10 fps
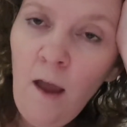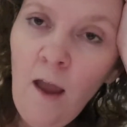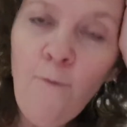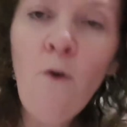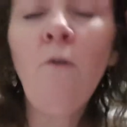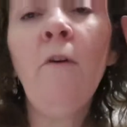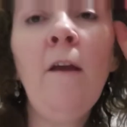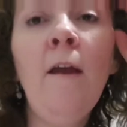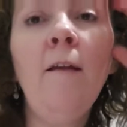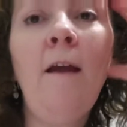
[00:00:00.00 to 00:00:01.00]
If you're
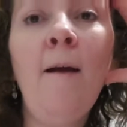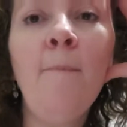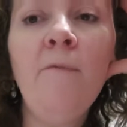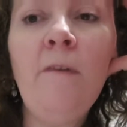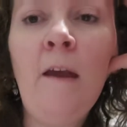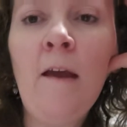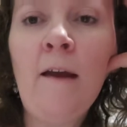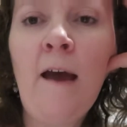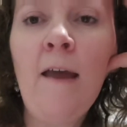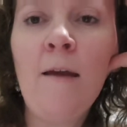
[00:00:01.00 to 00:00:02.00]
looking at
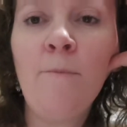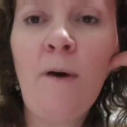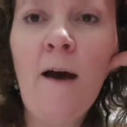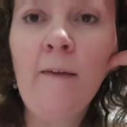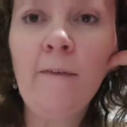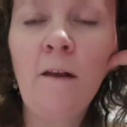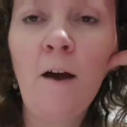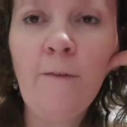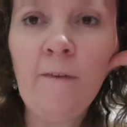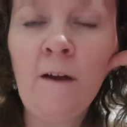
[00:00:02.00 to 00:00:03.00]
DNA and past
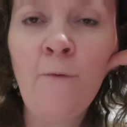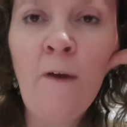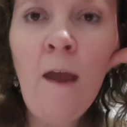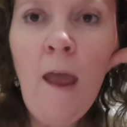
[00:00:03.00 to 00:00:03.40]
life stuff,